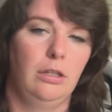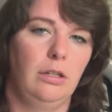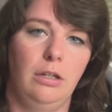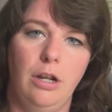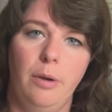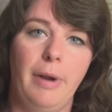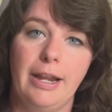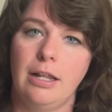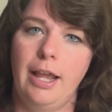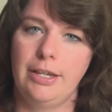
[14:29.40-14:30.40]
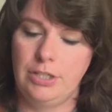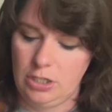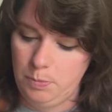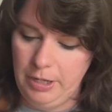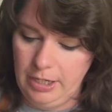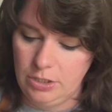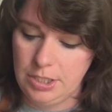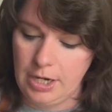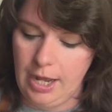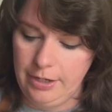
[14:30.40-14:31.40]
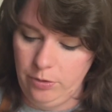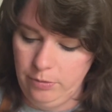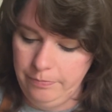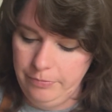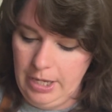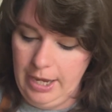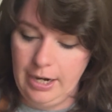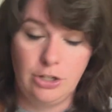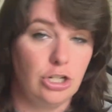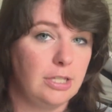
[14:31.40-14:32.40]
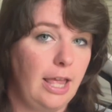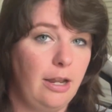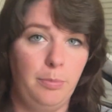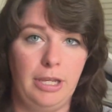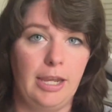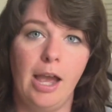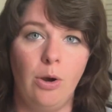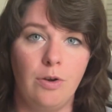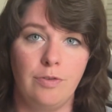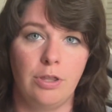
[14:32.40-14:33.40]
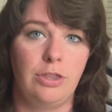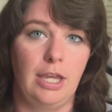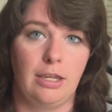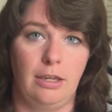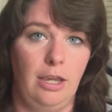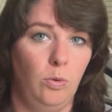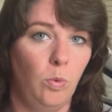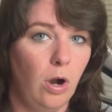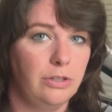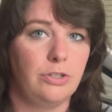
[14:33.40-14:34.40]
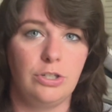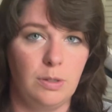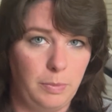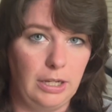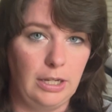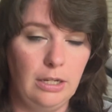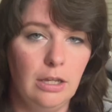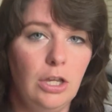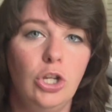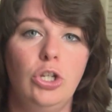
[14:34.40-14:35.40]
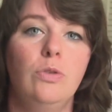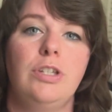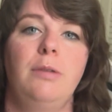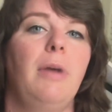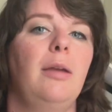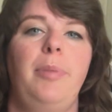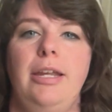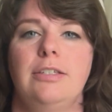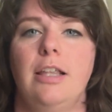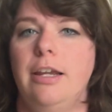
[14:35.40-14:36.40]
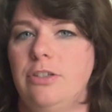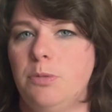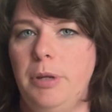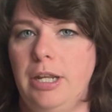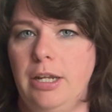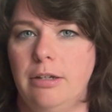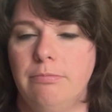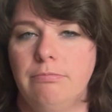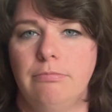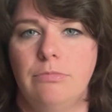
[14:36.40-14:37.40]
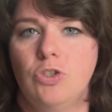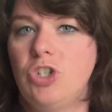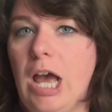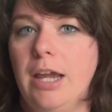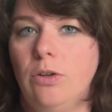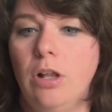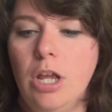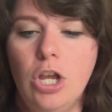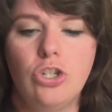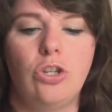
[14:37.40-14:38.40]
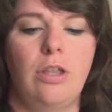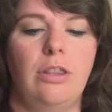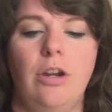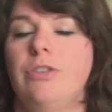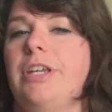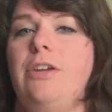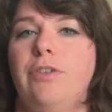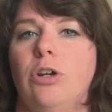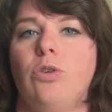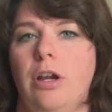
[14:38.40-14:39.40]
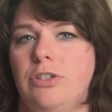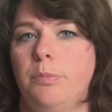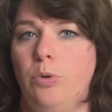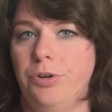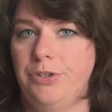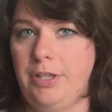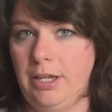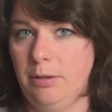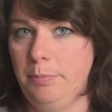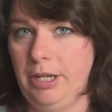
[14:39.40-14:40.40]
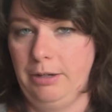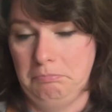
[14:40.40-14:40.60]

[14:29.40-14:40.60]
my classic spinning style, and I just let it be however thick it wants to be using my baseline spinning style so that they're as even across the board as they can be.